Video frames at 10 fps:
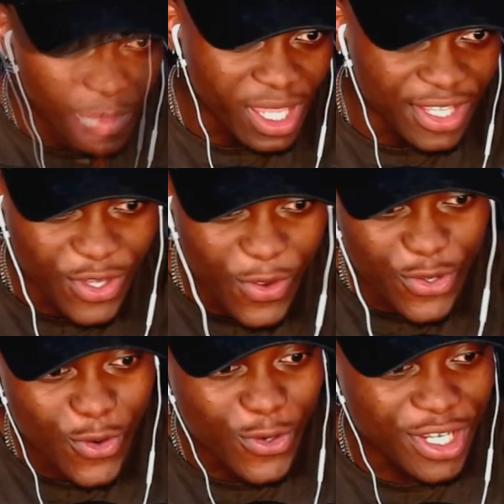so
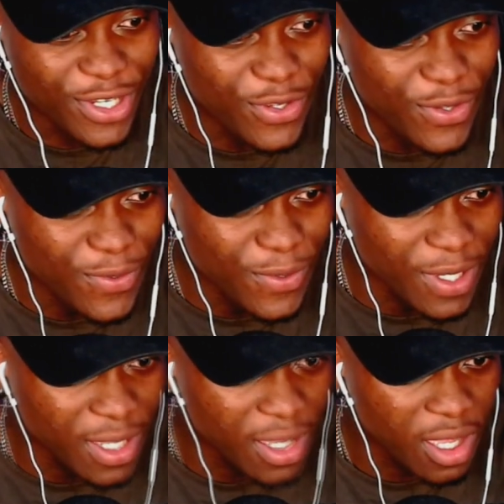you're the new...
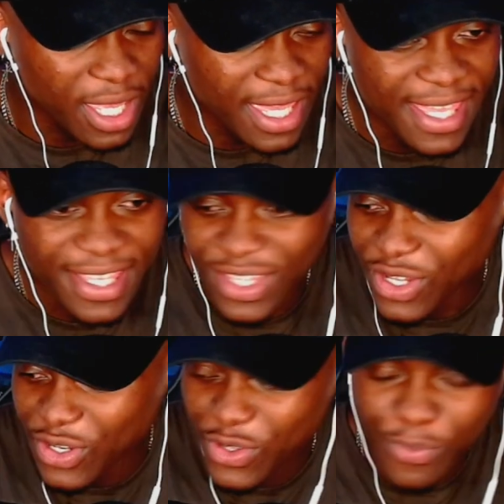He's the
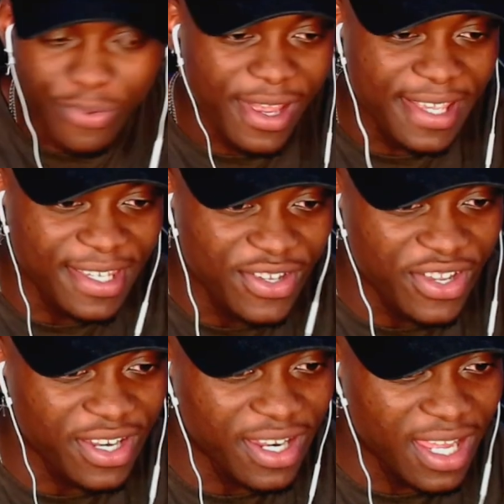new
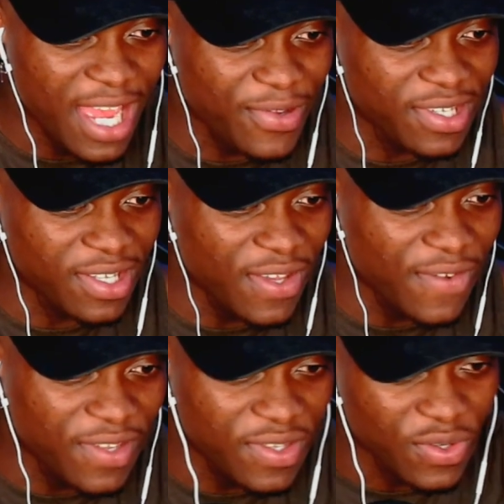president. I wish to turn
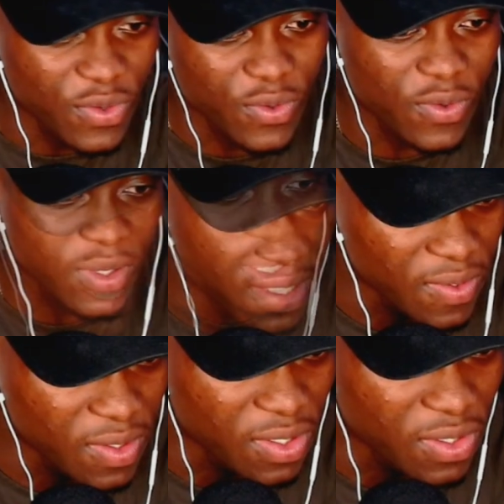this school
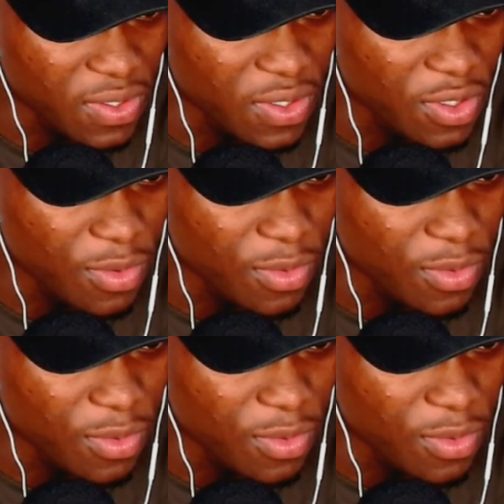to achieve